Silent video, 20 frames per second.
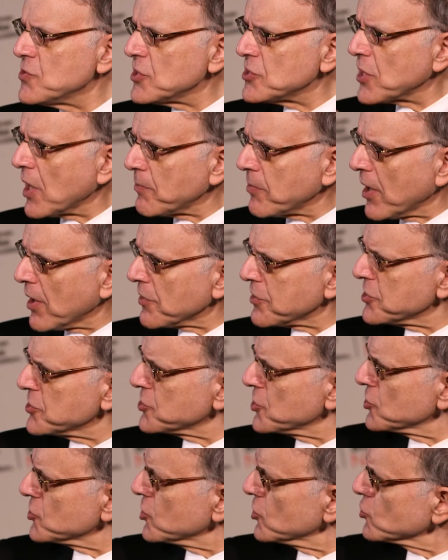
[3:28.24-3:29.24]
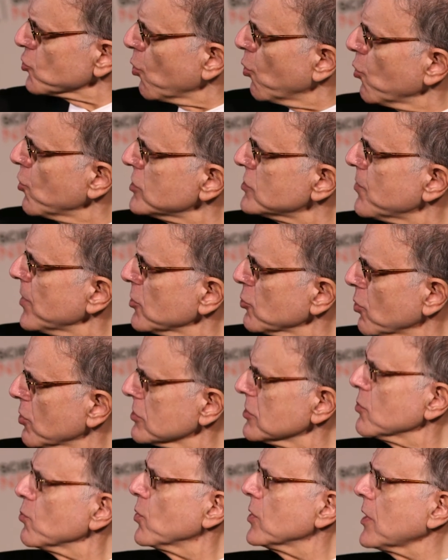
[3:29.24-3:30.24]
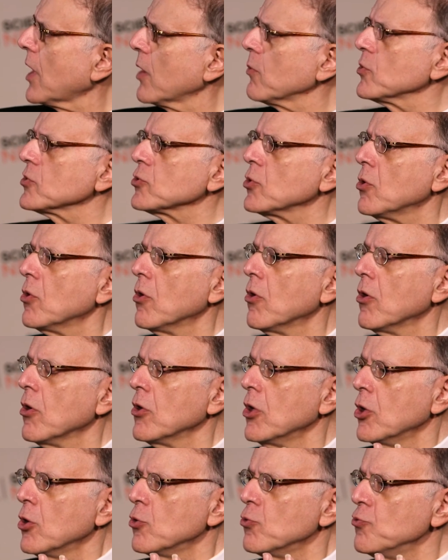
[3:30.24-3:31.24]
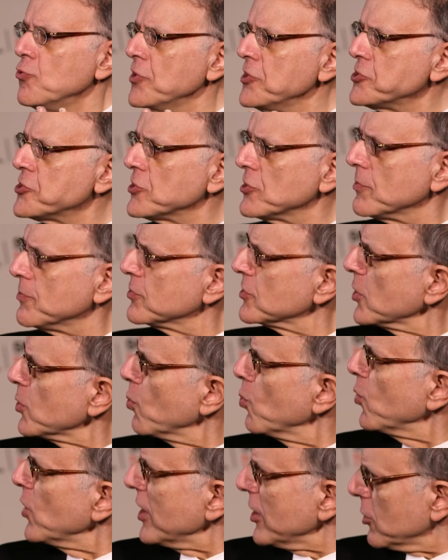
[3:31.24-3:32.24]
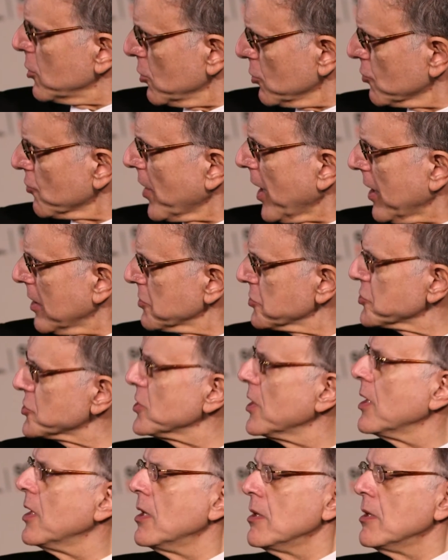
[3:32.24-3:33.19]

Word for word: this hypothesis has always been on what I would call reasonably weak grounds.